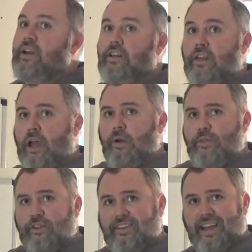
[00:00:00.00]
we know
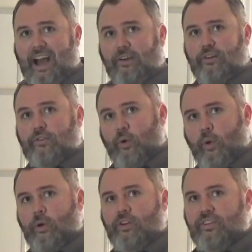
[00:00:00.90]
the doctor's
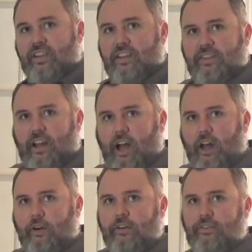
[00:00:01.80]
orders is
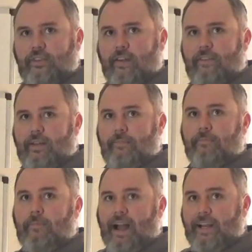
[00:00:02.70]
170
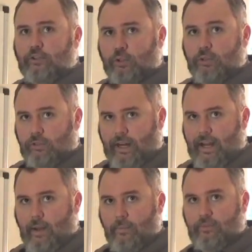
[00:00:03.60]

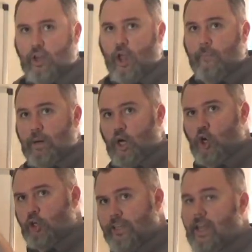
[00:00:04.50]
micrograms
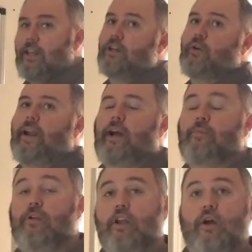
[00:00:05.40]
per
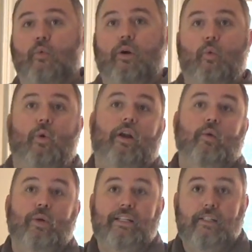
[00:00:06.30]
kilogram. Well,
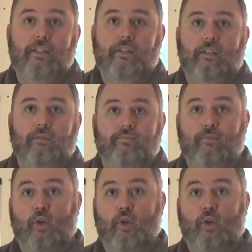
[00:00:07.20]
what do?